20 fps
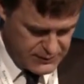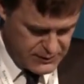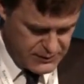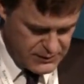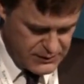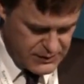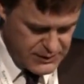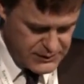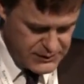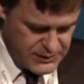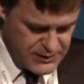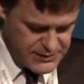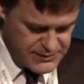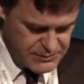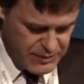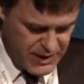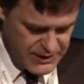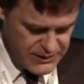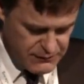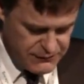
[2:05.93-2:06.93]
It is
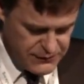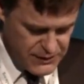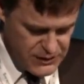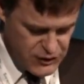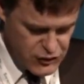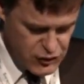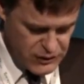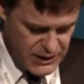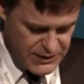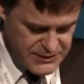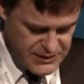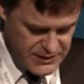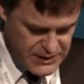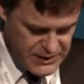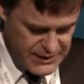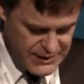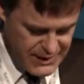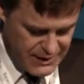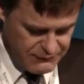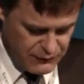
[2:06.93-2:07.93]
by definition at
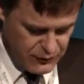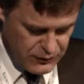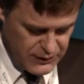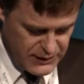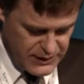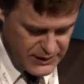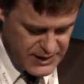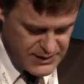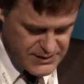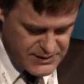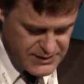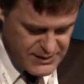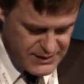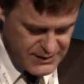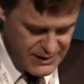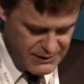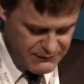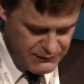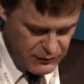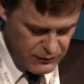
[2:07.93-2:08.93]
sea level, and sea
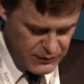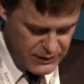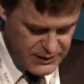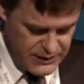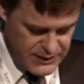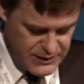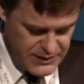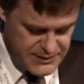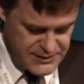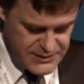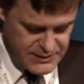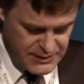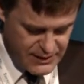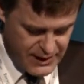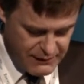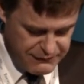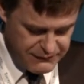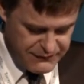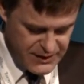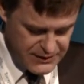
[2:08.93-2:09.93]
level is
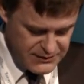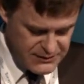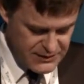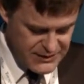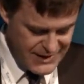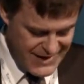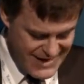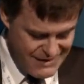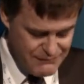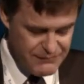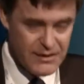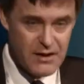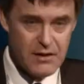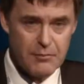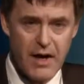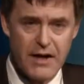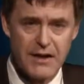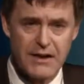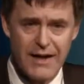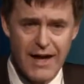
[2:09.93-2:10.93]
affected heavily
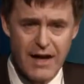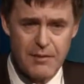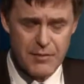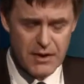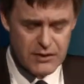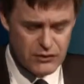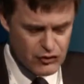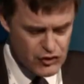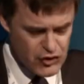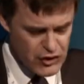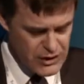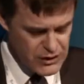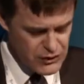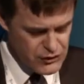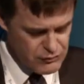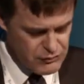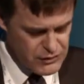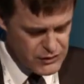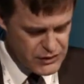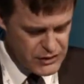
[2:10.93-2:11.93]
by climate
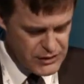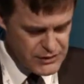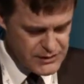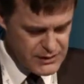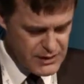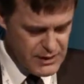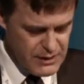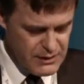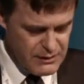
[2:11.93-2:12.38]
change, which is